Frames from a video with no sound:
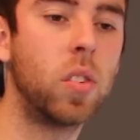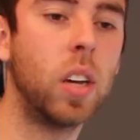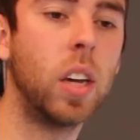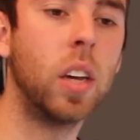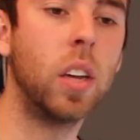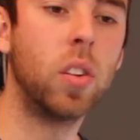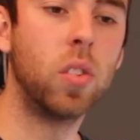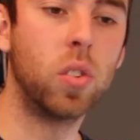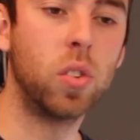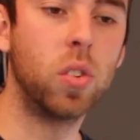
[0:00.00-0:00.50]

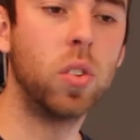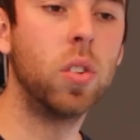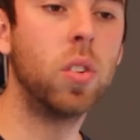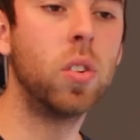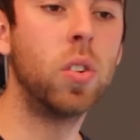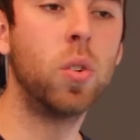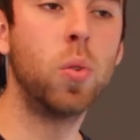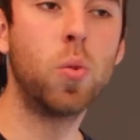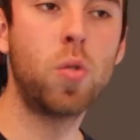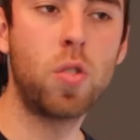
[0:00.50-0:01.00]
is
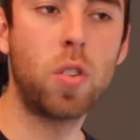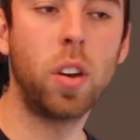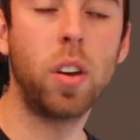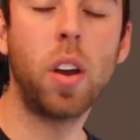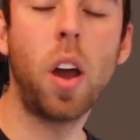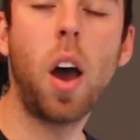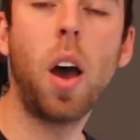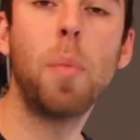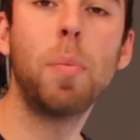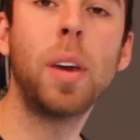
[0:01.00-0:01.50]
you should
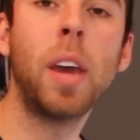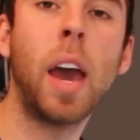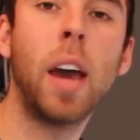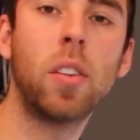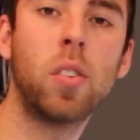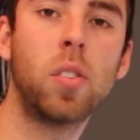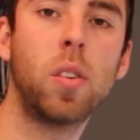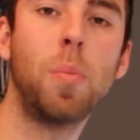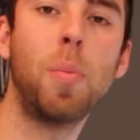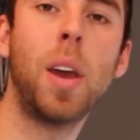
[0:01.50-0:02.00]
not be
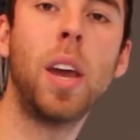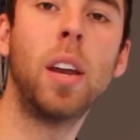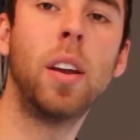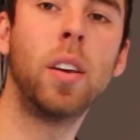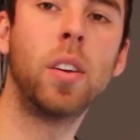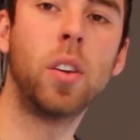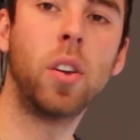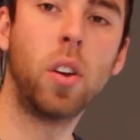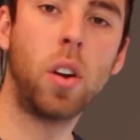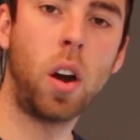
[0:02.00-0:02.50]

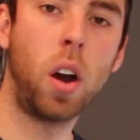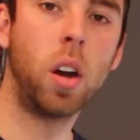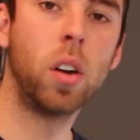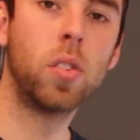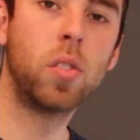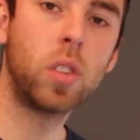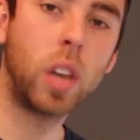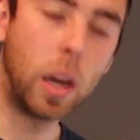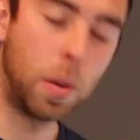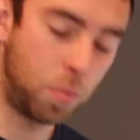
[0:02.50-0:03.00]
estimating your
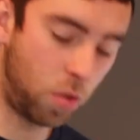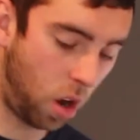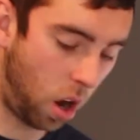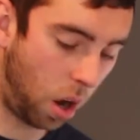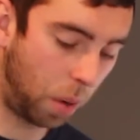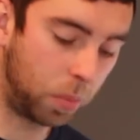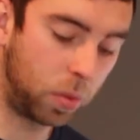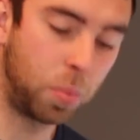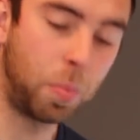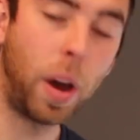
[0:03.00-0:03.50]
hardscape
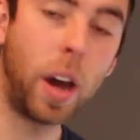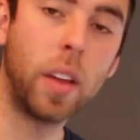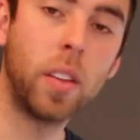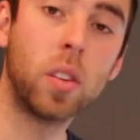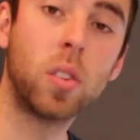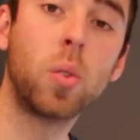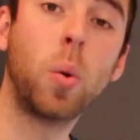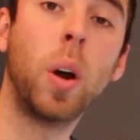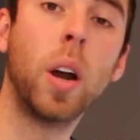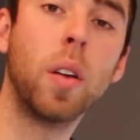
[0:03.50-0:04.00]
jobs by the
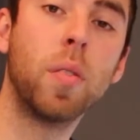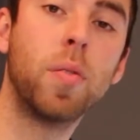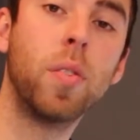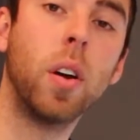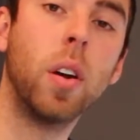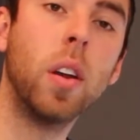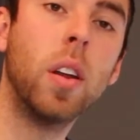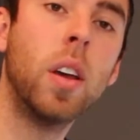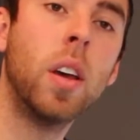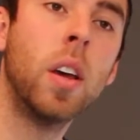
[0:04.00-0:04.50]
square
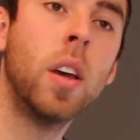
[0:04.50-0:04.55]
foot.